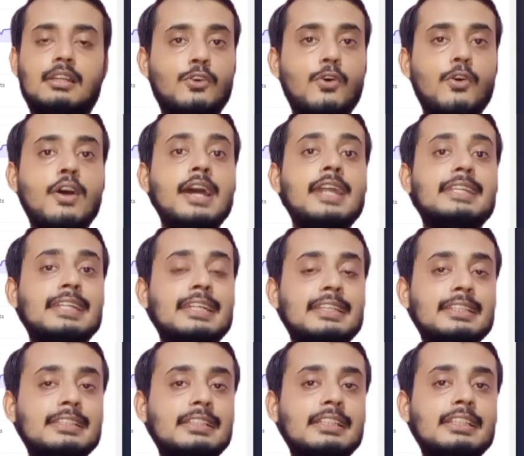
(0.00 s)
So
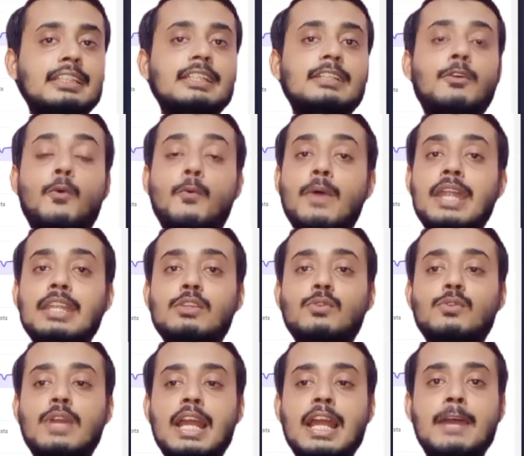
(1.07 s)
traditionally, when you
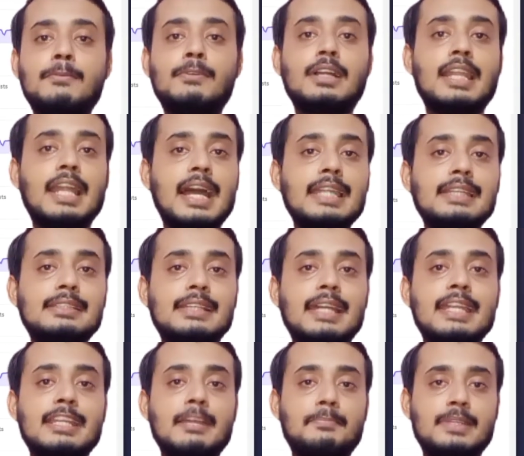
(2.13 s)
have
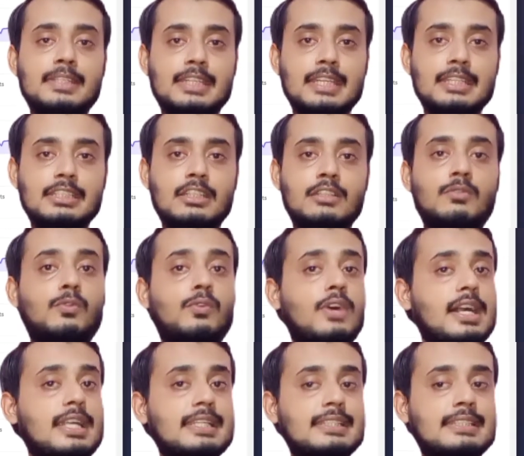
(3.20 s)
client-side application,
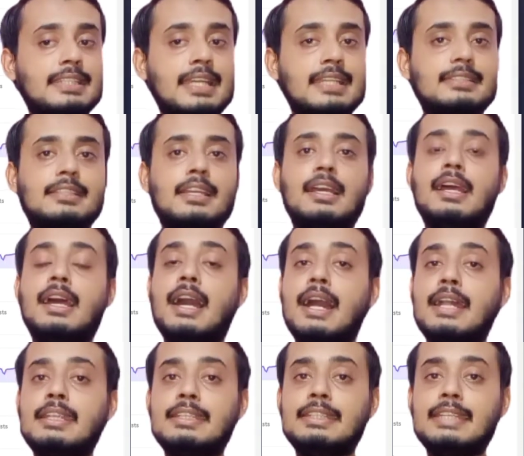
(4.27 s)
for instance,
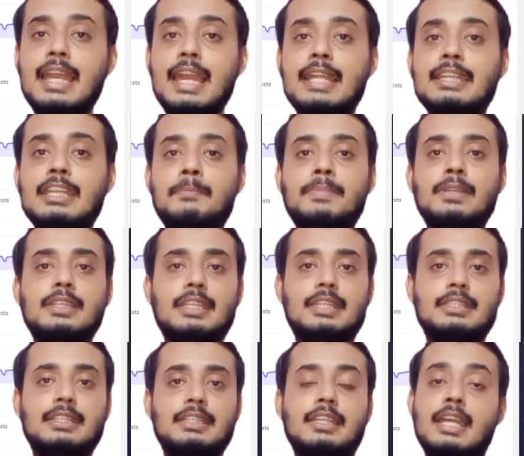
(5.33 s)
a React
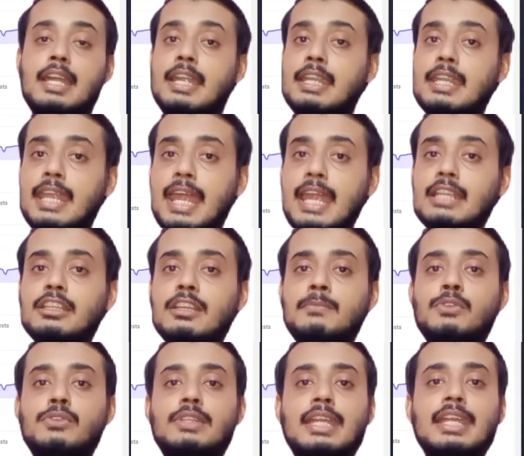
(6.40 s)
application that
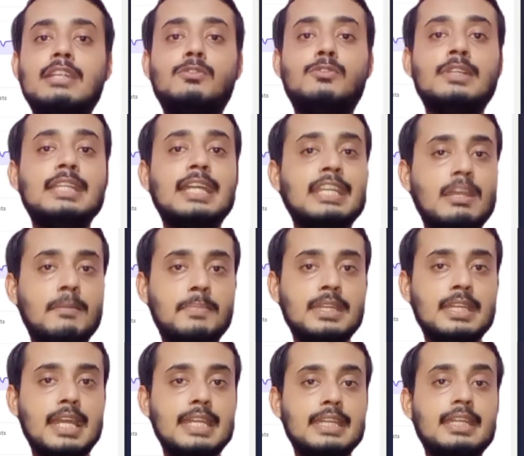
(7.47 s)
communicates with an
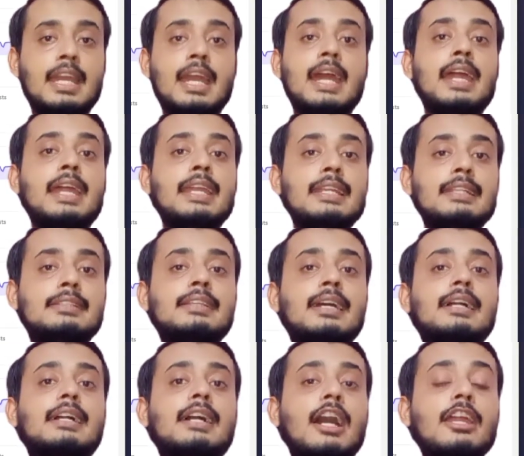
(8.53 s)
API, it's a
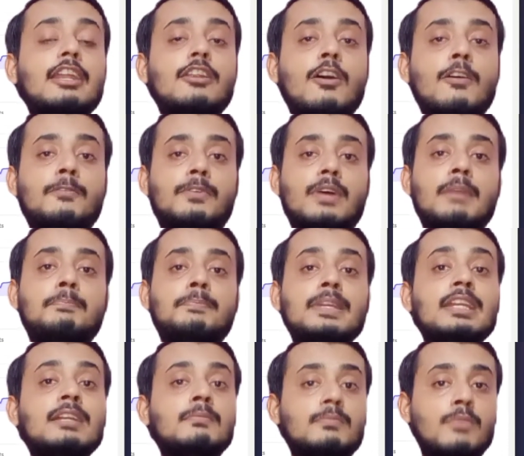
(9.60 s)
kind of a
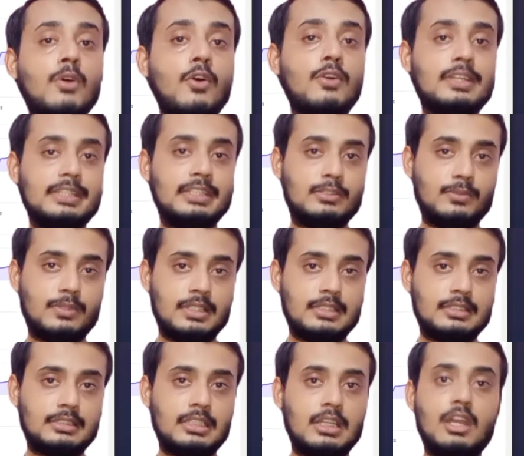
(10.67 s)
ping pong request.
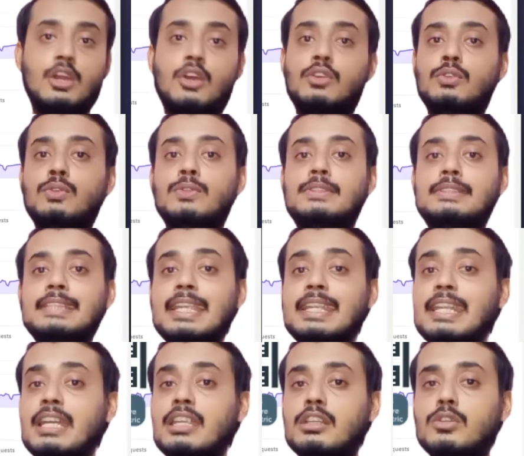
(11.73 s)
You send
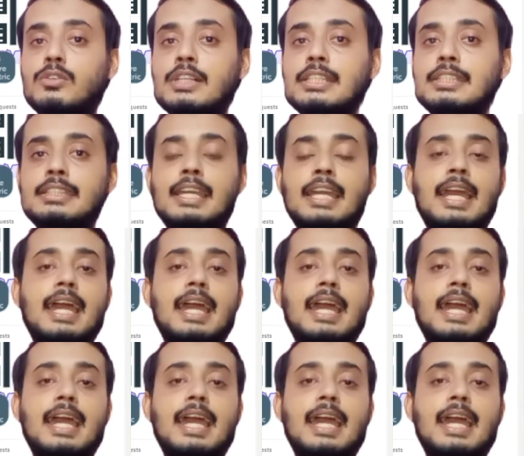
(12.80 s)
a request